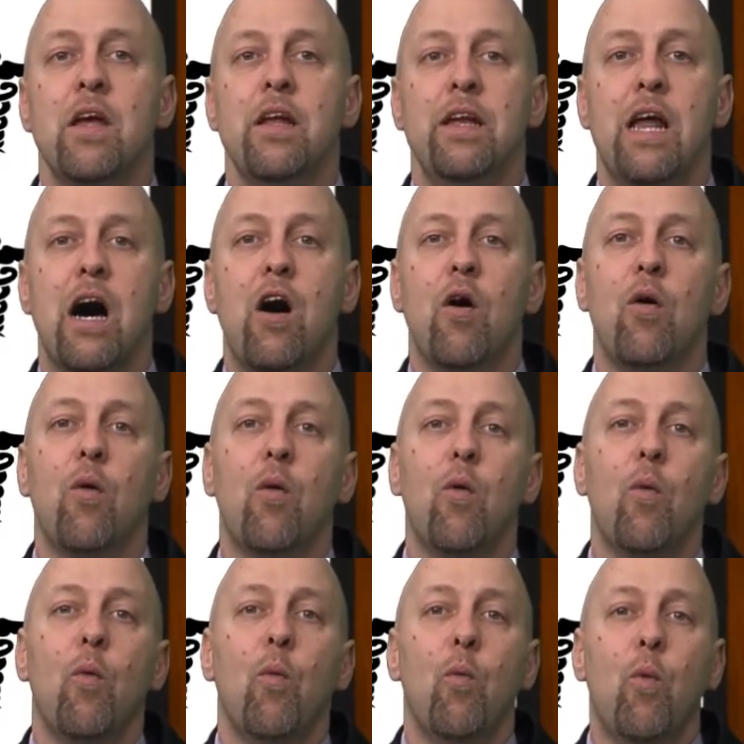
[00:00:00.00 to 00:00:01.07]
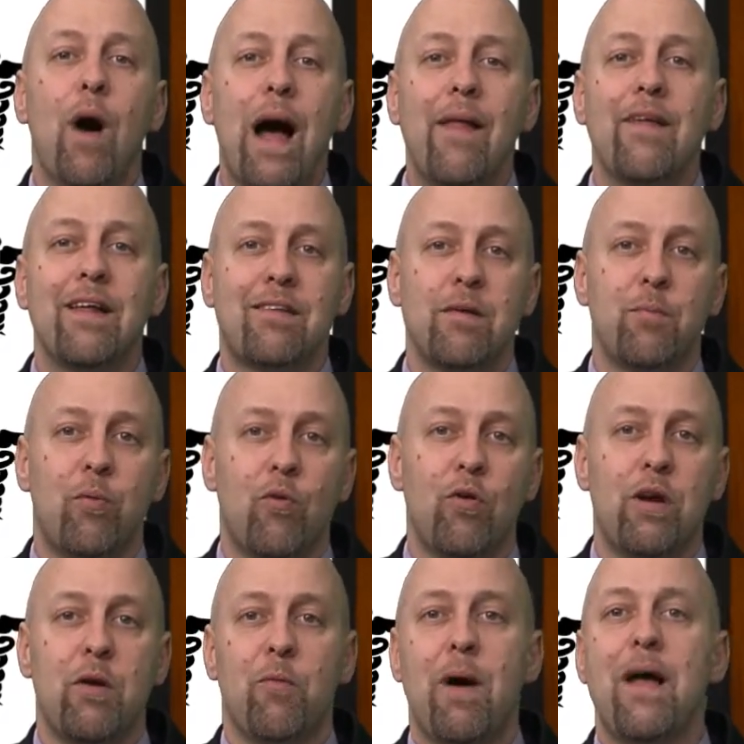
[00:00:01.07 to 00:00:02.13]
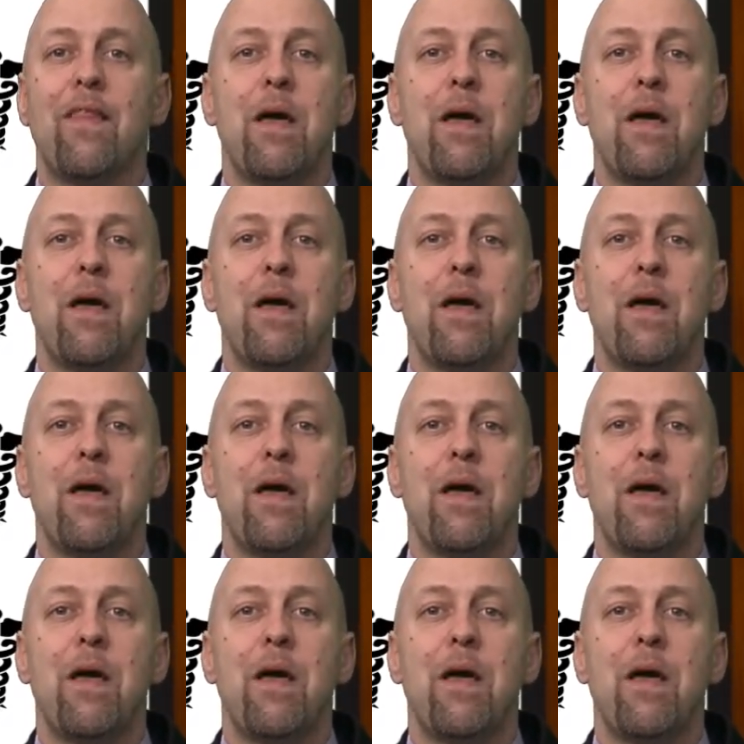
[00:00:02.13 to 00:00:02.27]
Now, why that's important and why